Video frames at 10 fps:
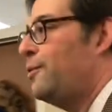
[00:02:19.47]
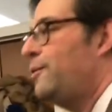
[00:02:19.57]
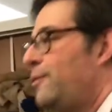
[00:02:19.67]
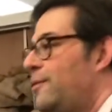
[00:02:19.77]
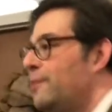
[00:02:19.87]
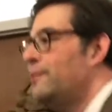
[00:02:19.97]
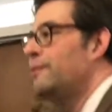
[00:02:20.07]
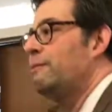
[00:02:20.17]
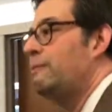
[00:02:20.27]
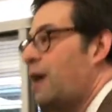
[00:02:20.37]

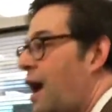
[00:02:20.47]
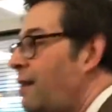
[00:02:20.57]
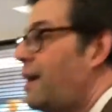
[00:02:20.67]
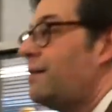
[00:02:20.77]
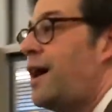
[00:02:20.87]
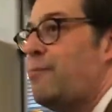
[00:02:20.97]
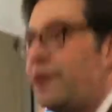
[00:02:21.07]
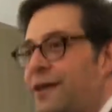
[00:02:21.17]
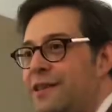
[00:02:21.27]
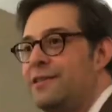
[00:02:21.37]
Ooh, I like
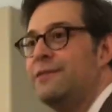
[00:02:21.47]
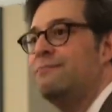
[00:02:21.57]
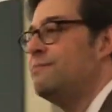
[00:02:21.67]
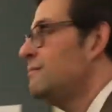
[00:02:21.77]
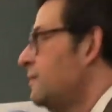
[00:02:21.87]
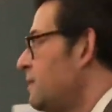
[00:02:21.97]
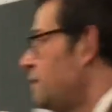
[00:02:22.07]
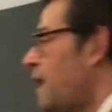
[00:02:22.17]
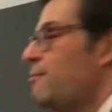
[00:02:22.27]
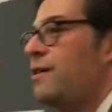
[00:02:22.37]
libraries.
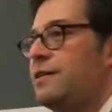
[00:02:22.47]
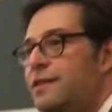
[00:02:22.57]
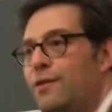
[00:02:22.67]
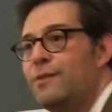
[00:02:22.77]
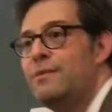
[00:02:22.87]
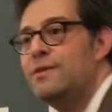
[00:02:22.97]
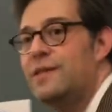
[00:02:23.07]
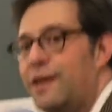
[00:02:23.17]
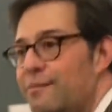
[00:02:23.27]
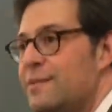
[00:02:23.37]
Libraries and art
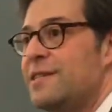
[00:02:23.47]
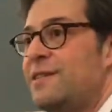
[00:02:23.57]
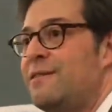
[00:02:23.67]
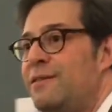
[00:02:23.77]
museums.